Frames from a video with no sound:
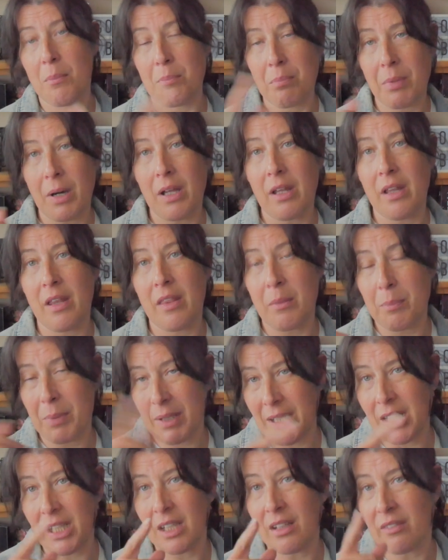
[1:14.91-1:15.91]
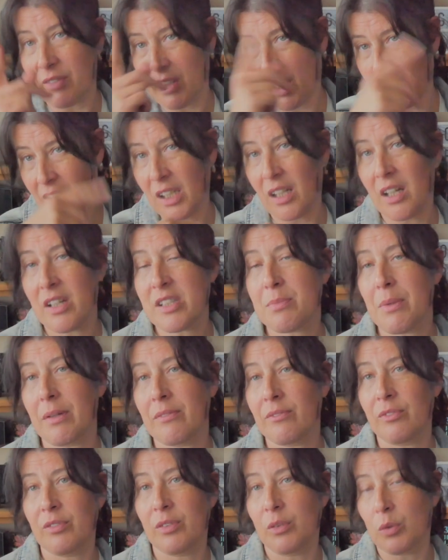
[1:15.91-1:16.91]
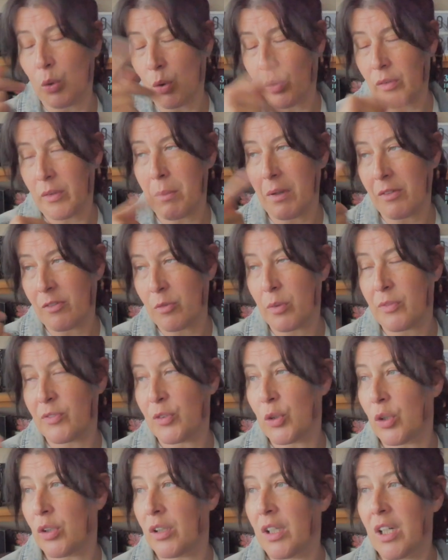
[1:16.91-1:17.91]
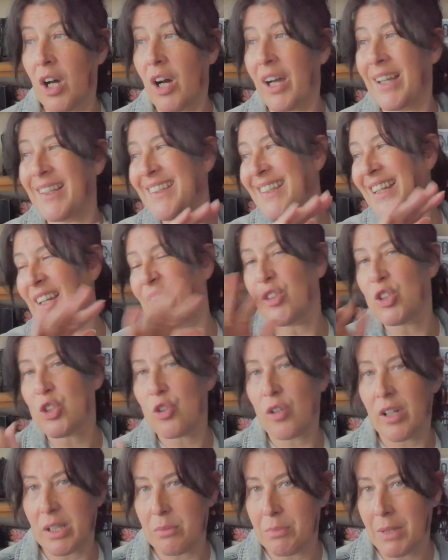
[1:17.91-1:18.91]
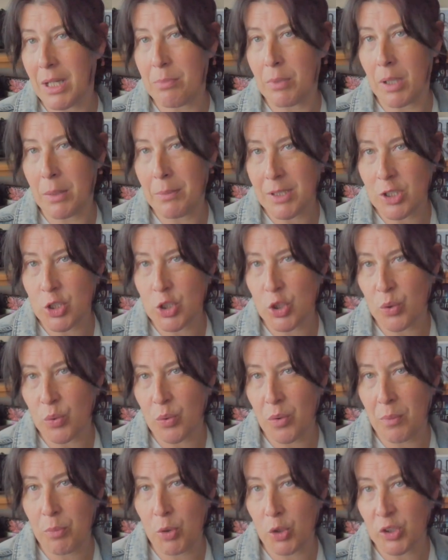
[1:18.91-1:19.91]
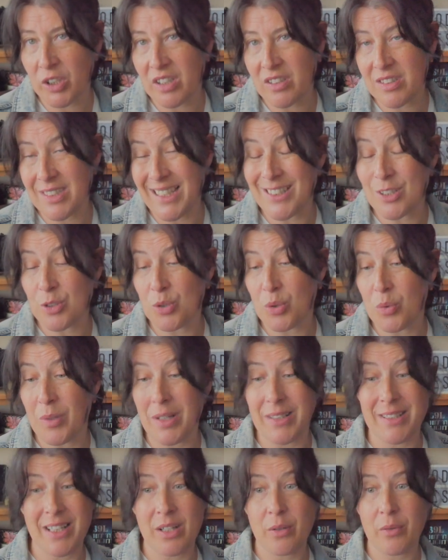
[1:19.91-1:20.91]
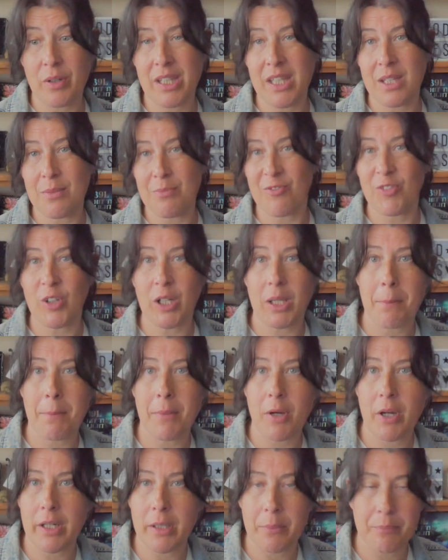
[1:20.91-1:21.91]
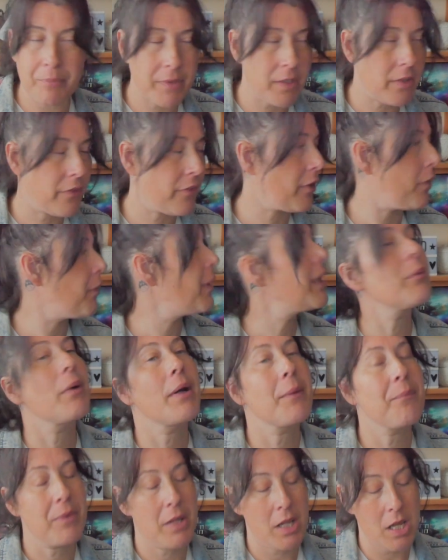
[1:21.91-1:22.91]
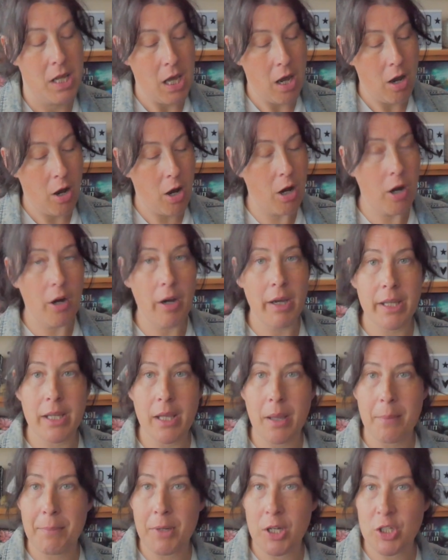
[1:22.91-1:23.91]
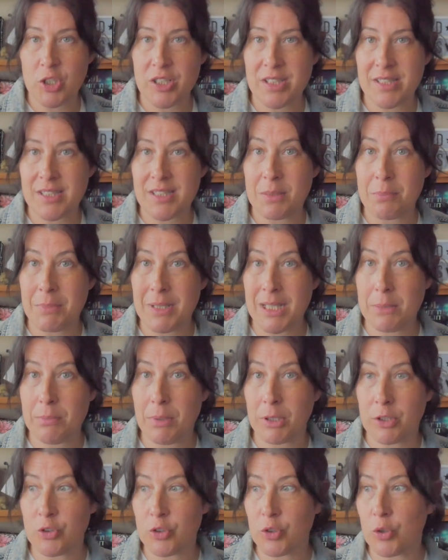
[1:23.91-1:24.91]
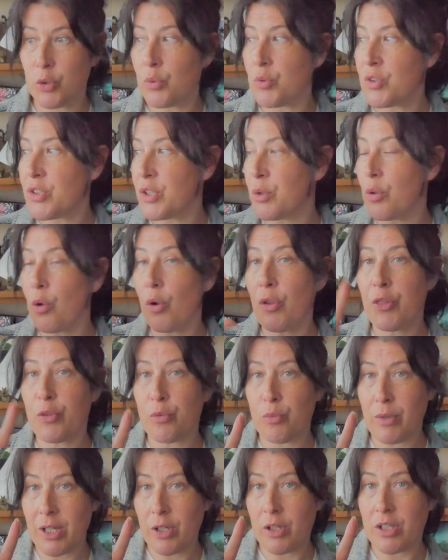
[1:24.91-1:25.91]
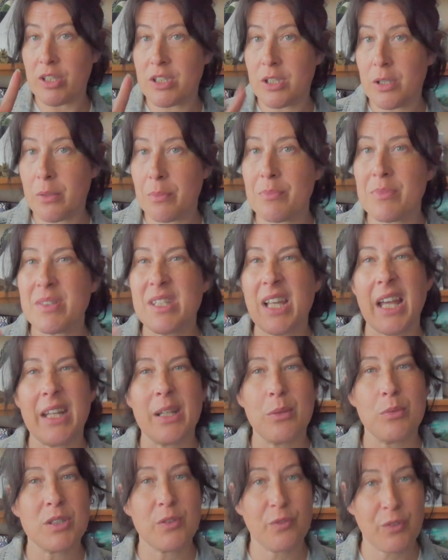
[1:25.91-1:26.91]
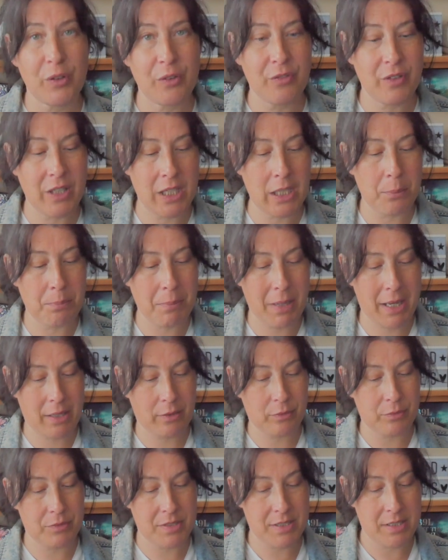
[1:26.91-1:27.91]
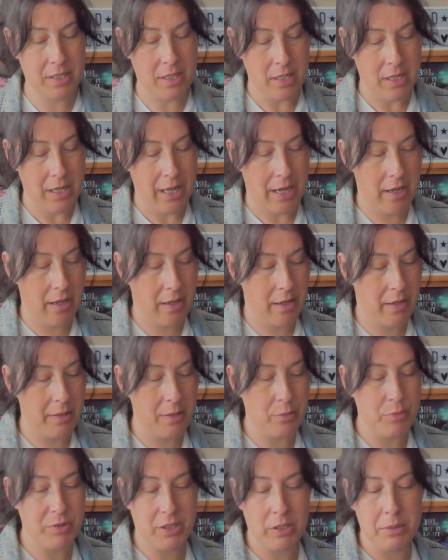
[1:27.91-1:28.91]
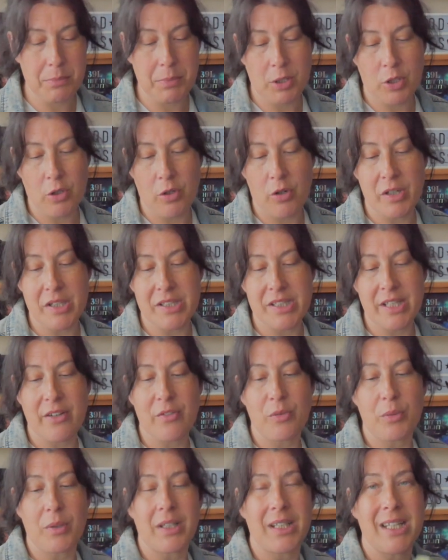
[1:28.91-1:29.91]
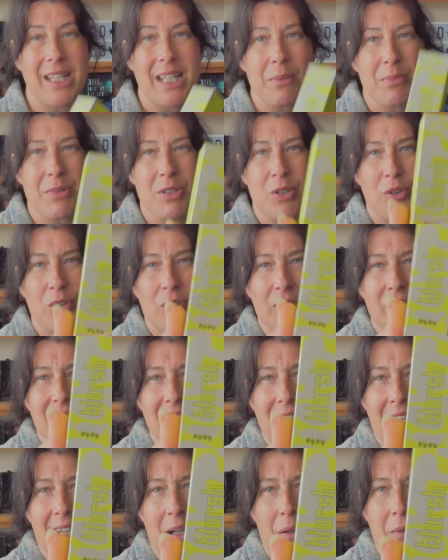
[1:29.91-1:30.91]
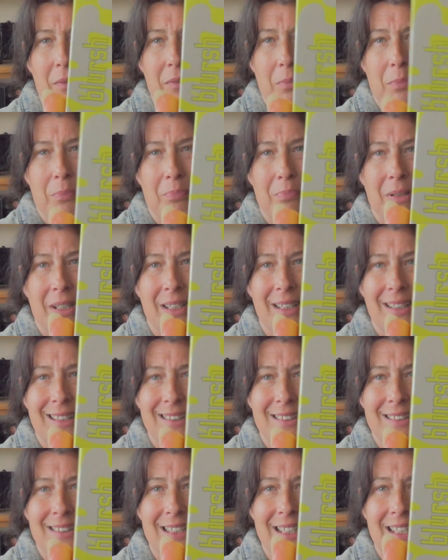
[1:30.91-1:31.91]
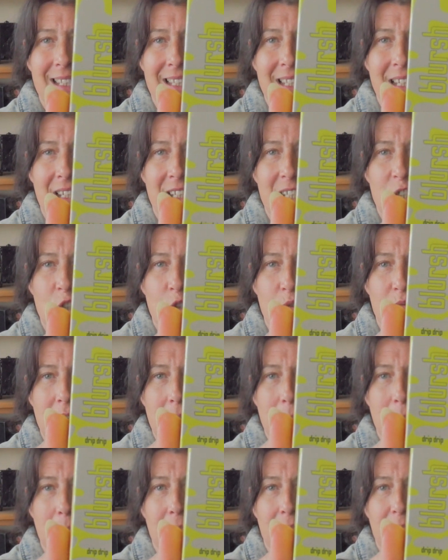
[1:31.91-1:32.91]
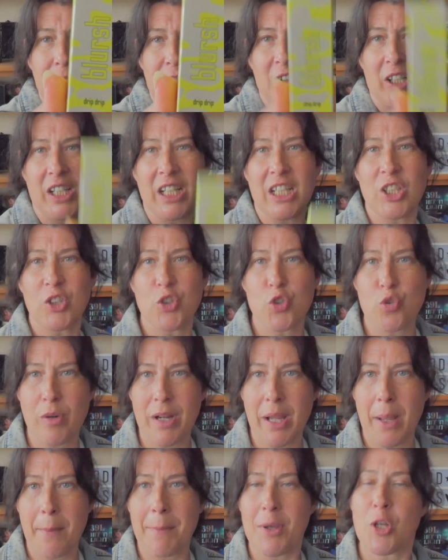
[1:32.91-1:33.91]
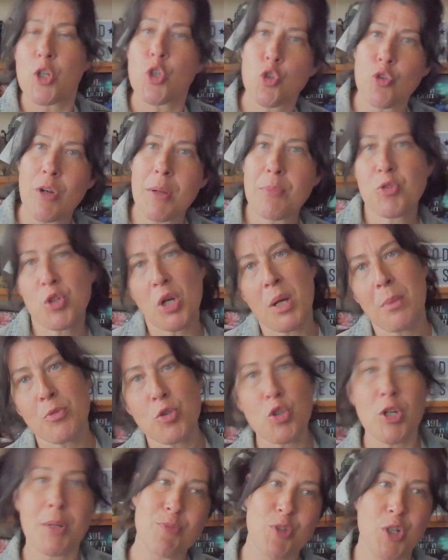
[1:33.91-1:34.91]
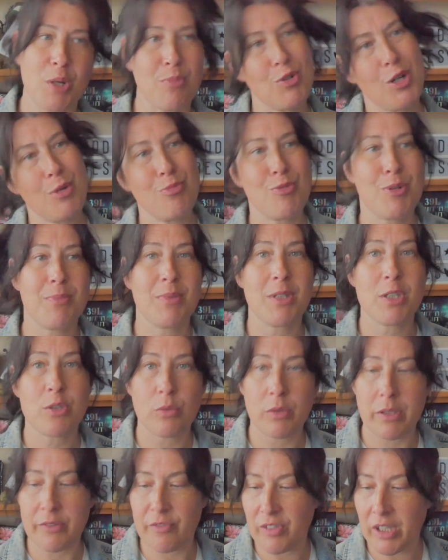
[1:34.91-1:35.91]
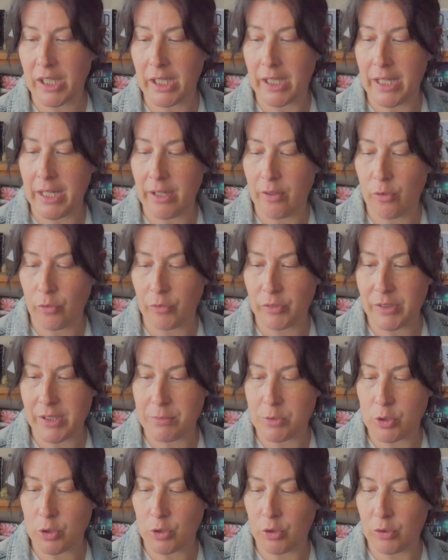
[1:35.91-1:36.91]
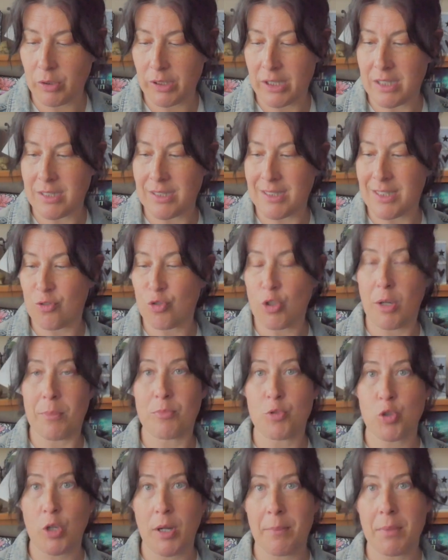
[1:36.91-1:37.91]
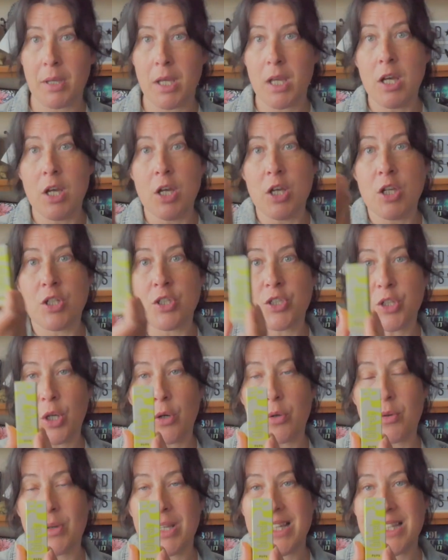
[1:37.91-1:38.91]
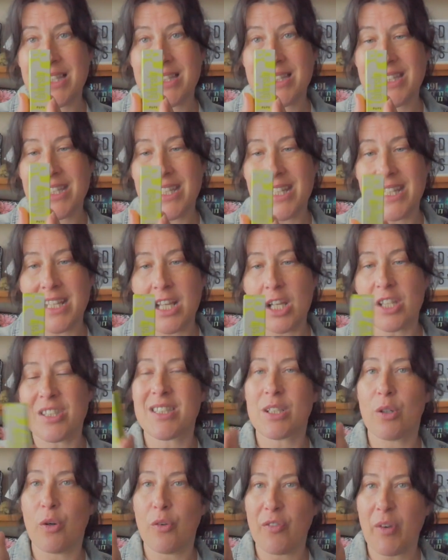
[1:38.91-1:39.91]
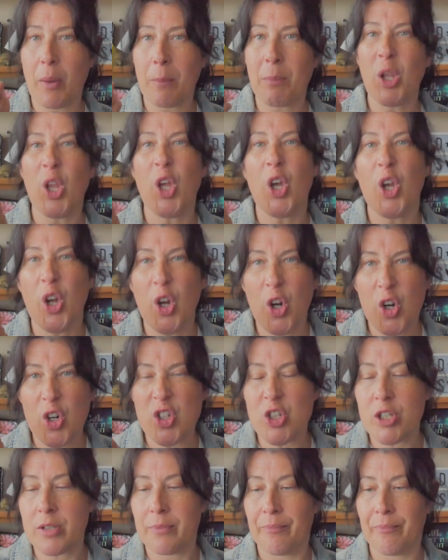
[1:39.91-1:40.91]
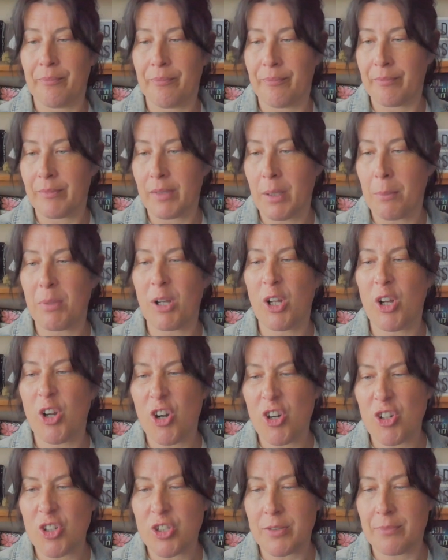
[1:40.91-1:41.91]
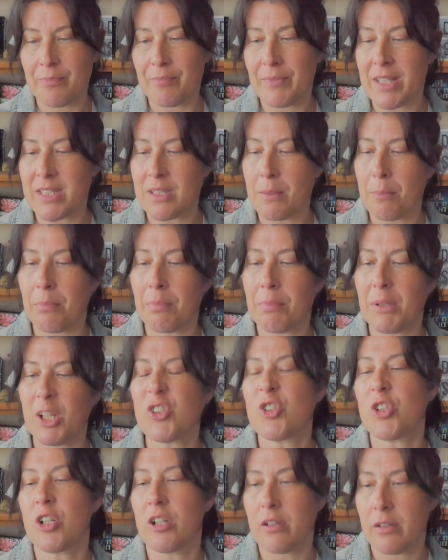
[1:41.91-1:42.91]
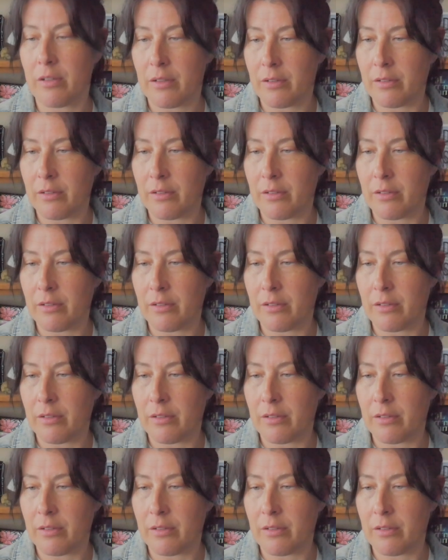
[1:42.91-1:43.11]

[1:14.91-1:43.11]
but at the beginning of like last month or the month before, I'd never tried Made by Mitchell products at all, and now I keep freaking buying them. So anyway, I purchased the mini bundle, so you got three items, and it was £15. It was only because everyone keeps on at bloody drip. That's all I freaking hear on TikTok is drip. So it's the silver blush. It's a blusher,